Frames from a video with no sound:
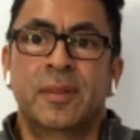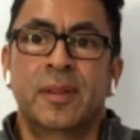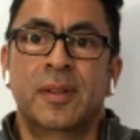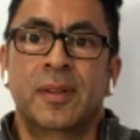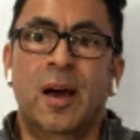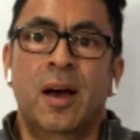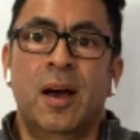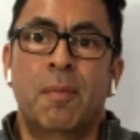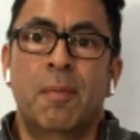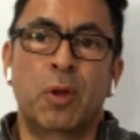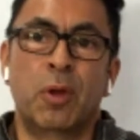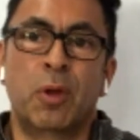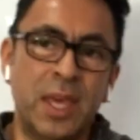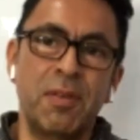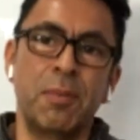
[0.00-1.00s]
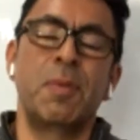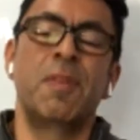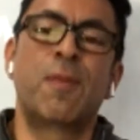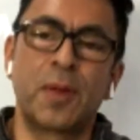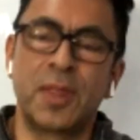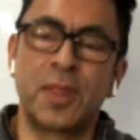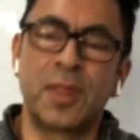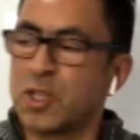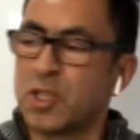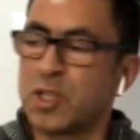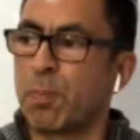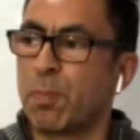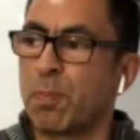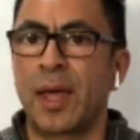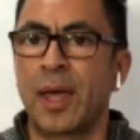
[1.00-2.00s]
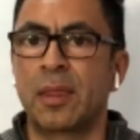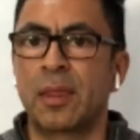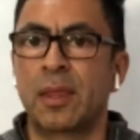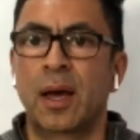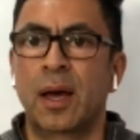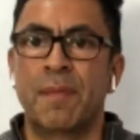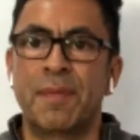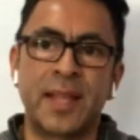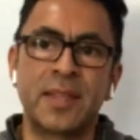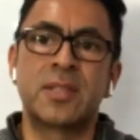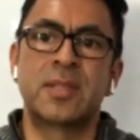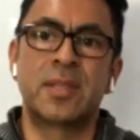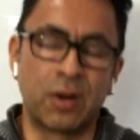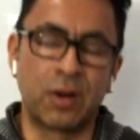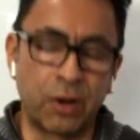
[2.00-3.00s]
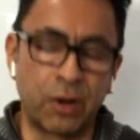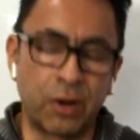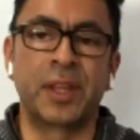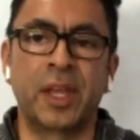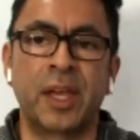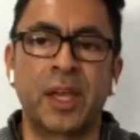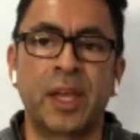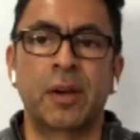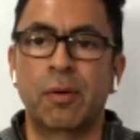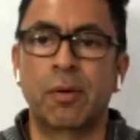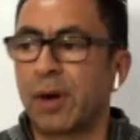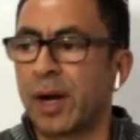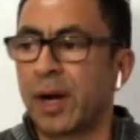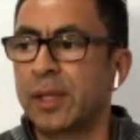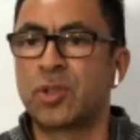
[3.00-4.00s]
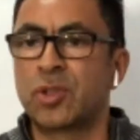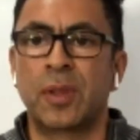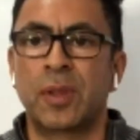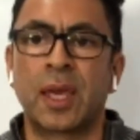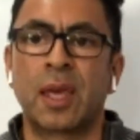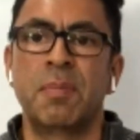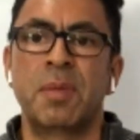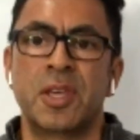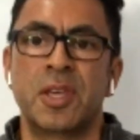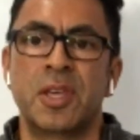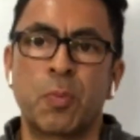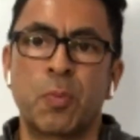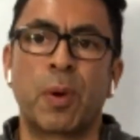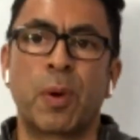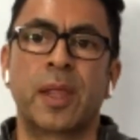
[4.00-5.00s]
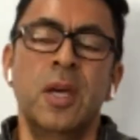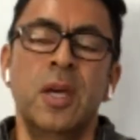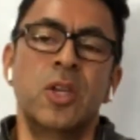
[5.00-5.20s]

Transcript: But even before the spread, that's their criteria, right? So they give me the spread.